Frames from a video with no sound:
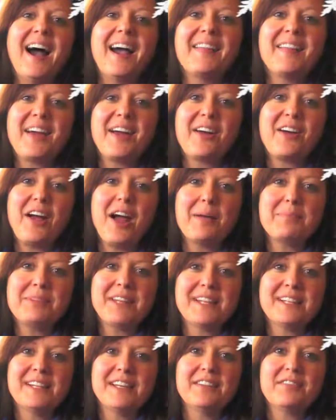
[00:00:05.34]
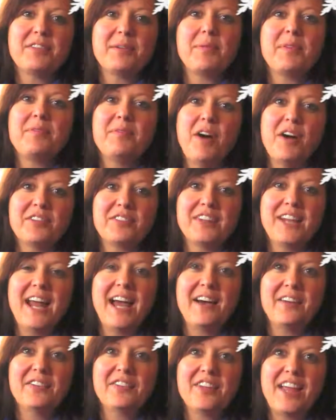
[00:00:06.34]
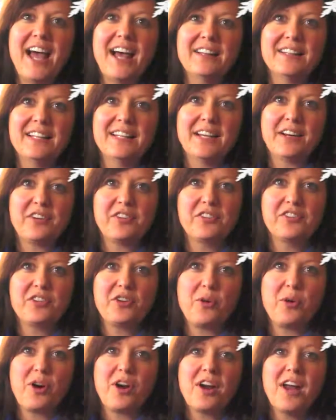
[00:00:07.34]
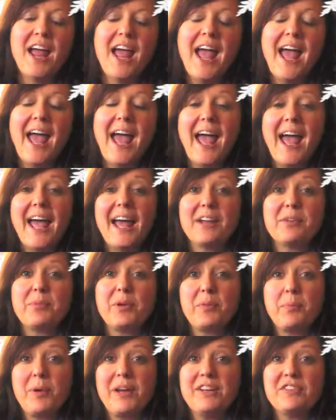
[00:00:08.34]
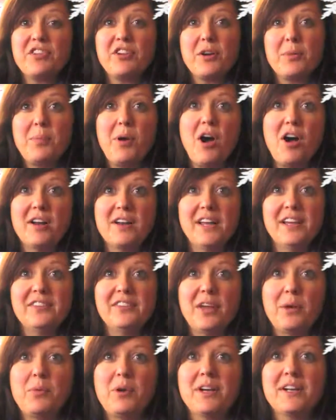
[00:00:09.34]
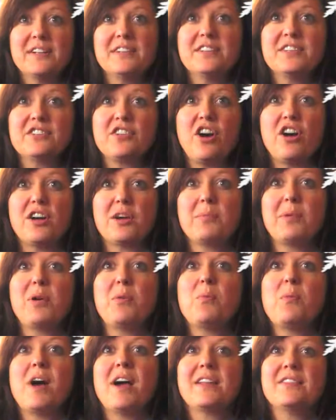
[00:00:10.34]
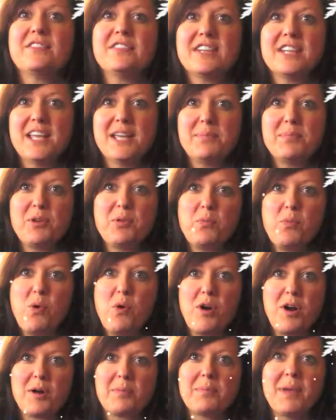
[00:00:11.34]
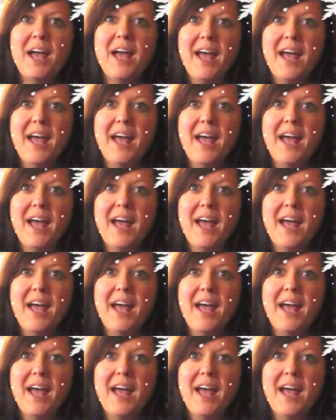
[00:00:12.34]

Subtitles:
Hi there, I'm Linda from the Fox and Hounds at Halley Liquor Store, and with winter upon us, I wanted to talk about wines to keep you warm.